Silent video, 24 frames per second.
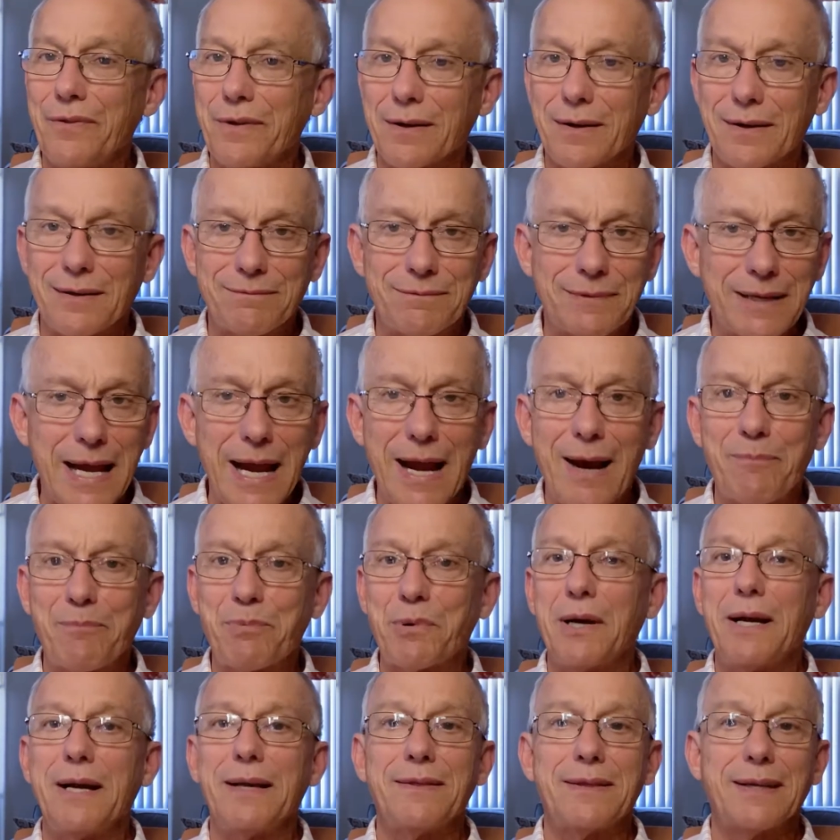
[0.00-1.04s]
the cap
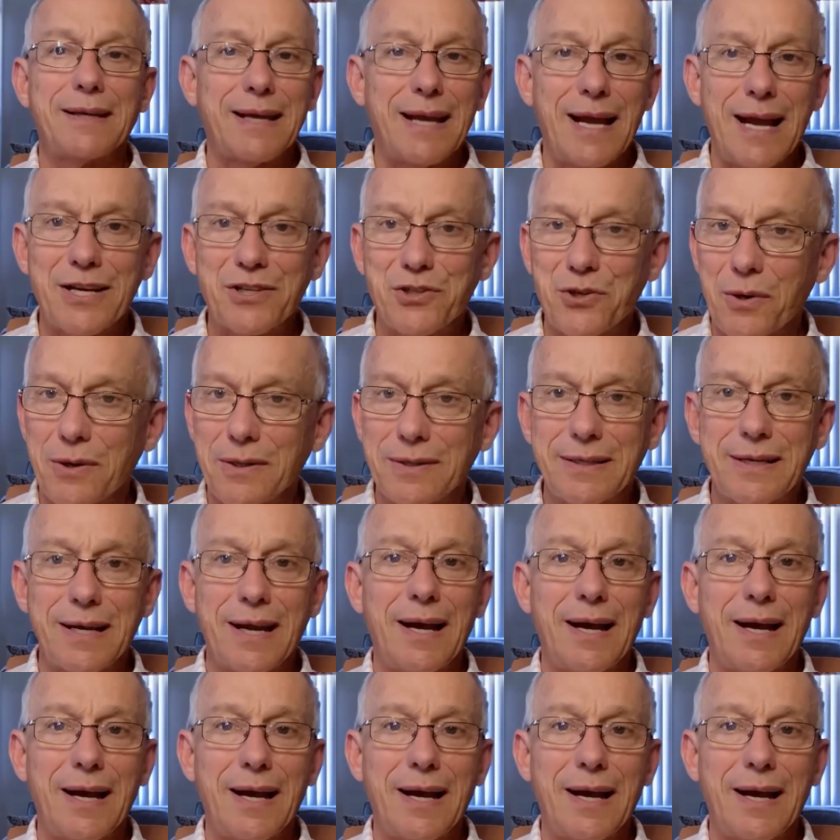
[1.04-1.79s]
rate, the cash on